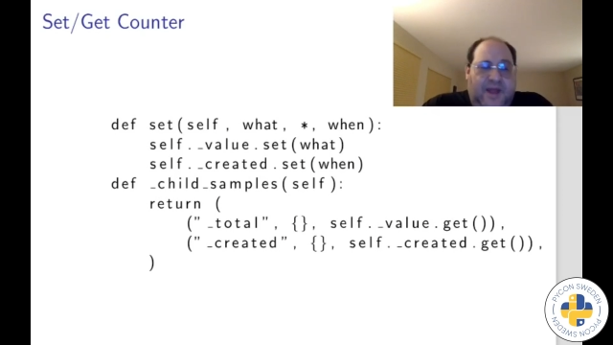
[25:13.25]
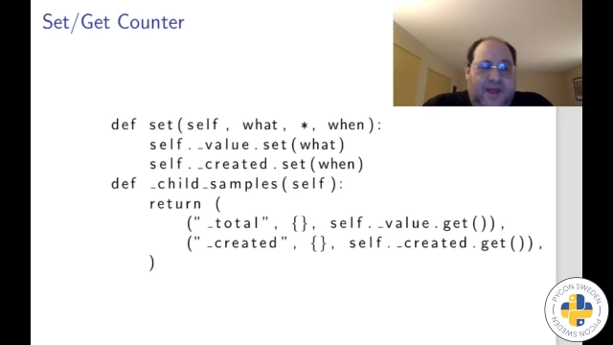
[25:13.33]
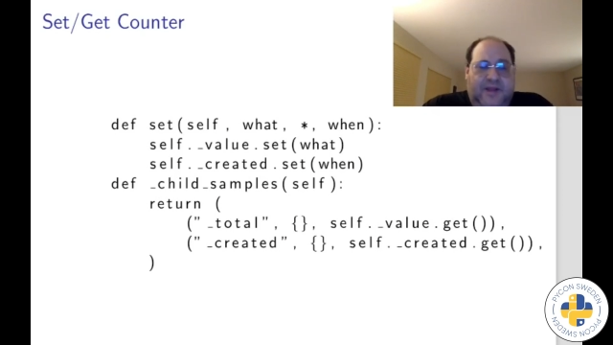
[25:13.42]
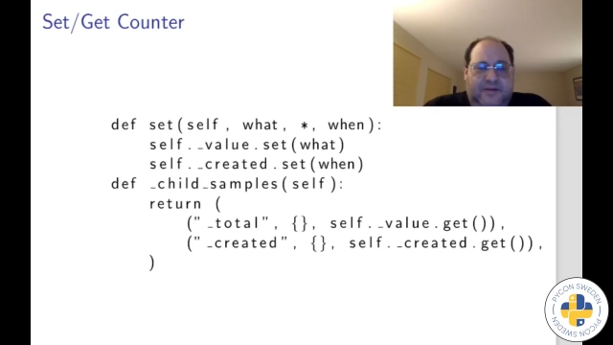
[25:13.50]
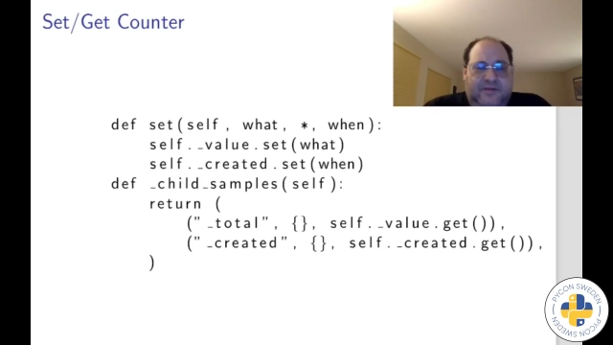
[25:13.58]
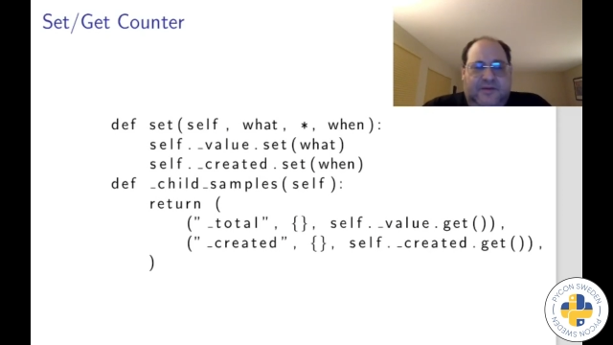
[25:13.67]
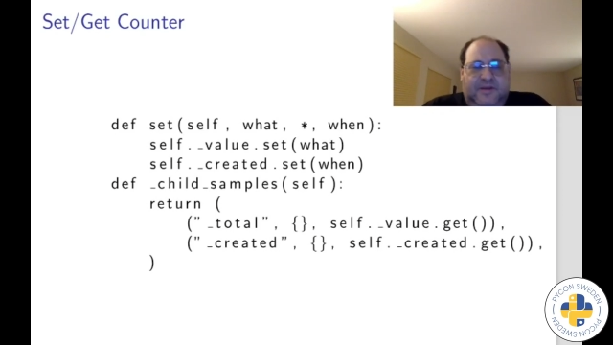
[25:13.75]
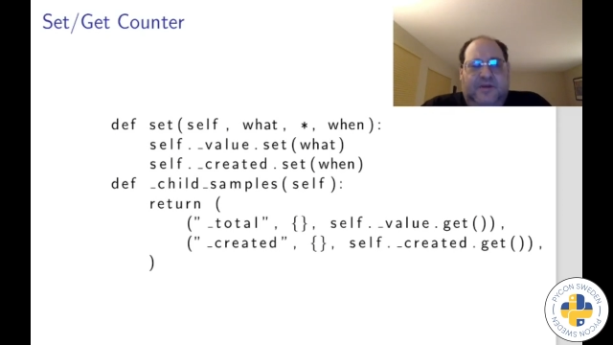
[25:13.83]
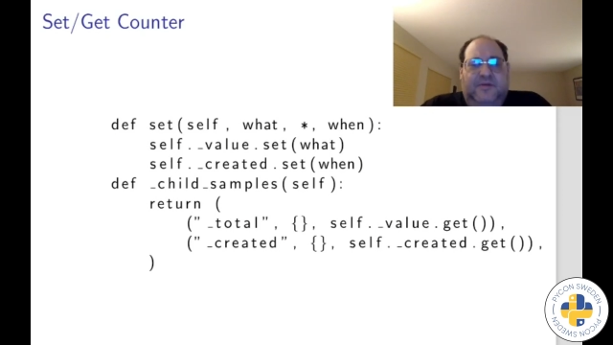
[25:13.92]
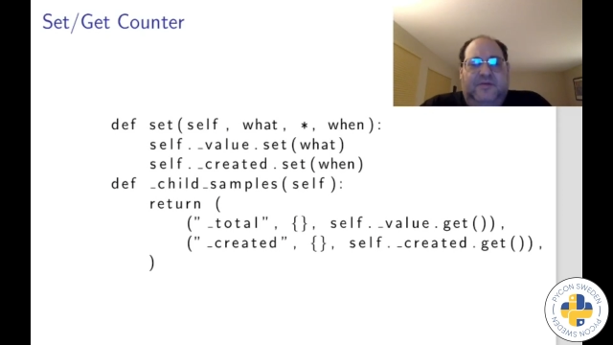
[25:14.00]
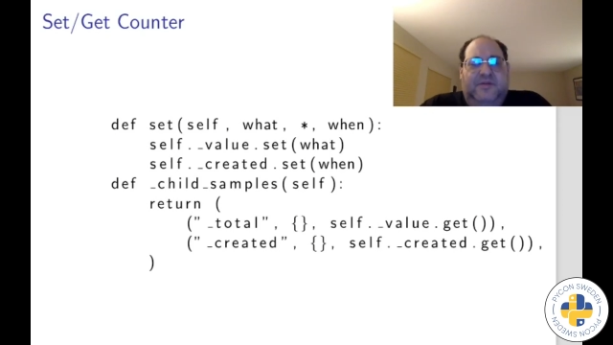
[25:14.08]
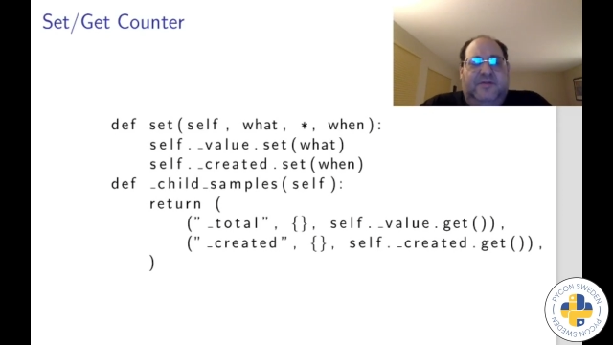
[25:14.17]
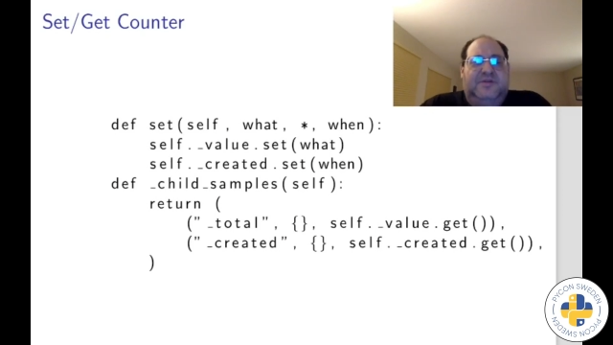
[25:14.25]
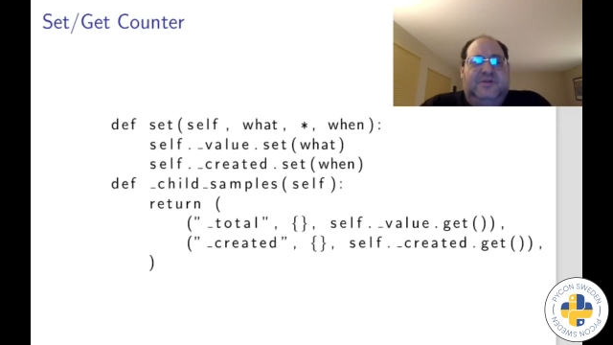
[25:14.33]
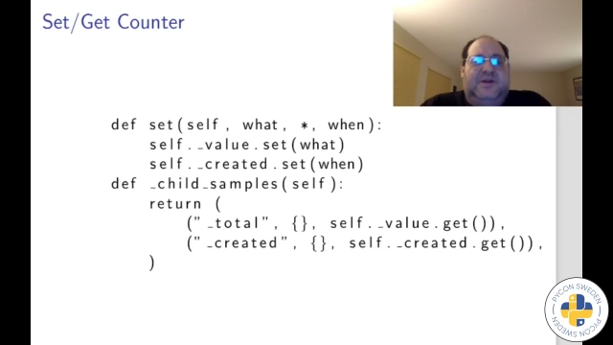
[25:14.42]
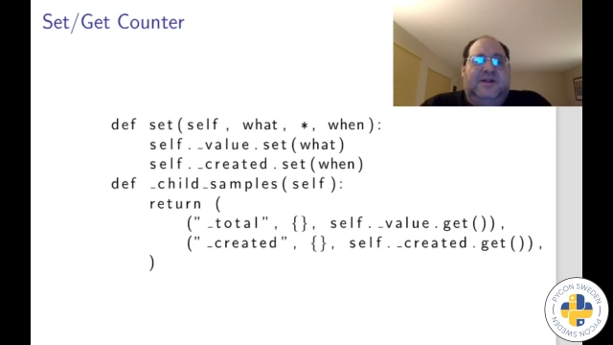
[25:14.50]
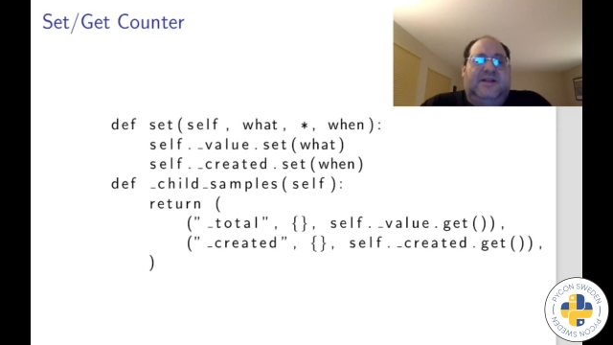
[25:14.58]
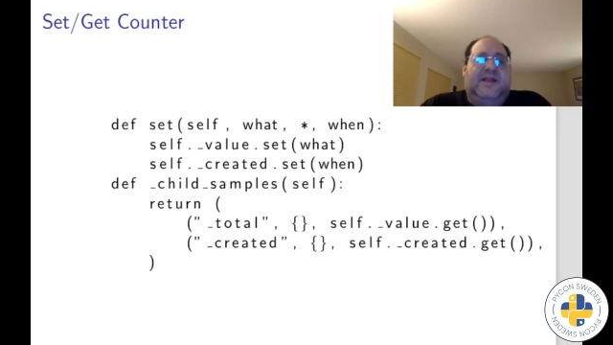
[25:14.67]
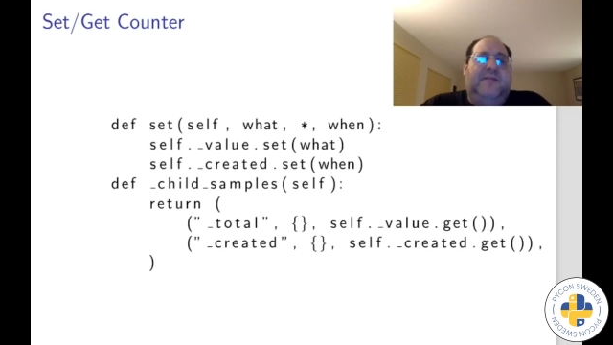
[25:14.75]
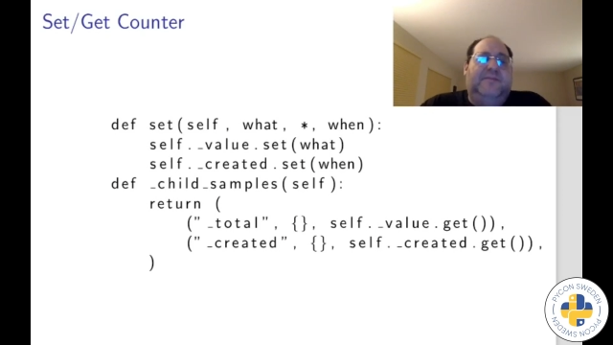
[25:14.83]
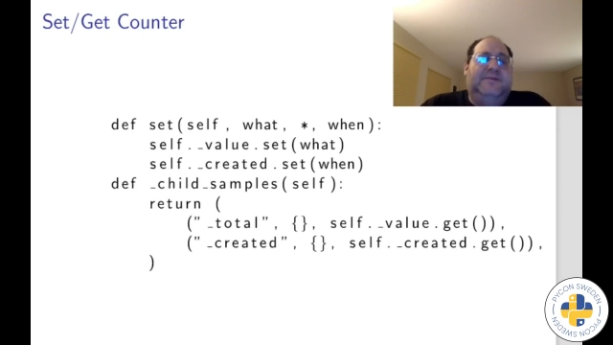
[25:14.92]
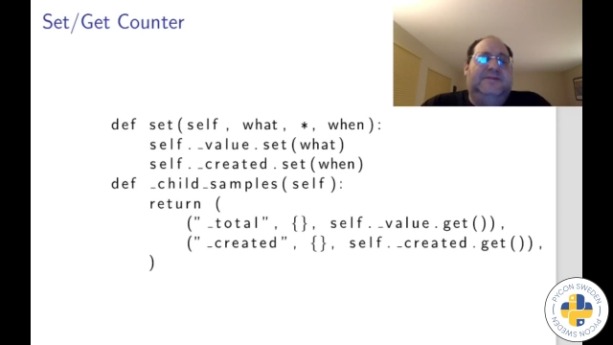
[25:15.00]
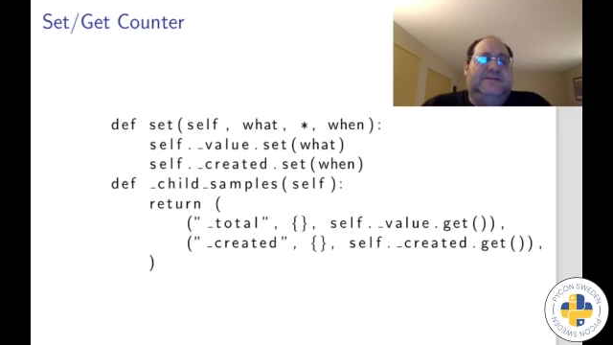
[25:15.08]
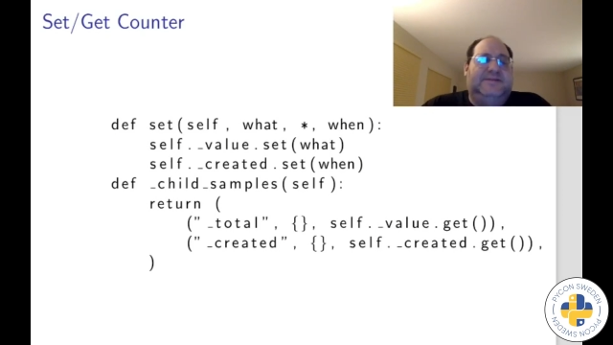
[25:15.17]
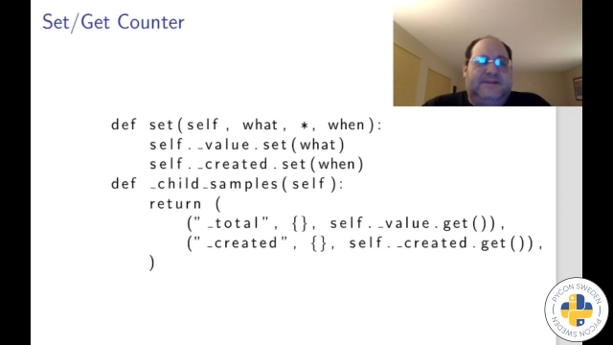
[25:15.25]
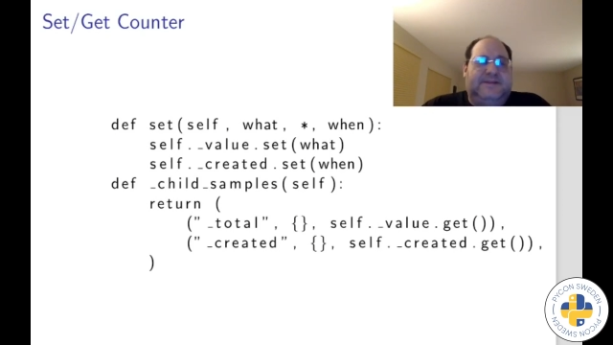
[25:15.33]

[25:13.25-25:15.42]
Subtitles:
And the child samples.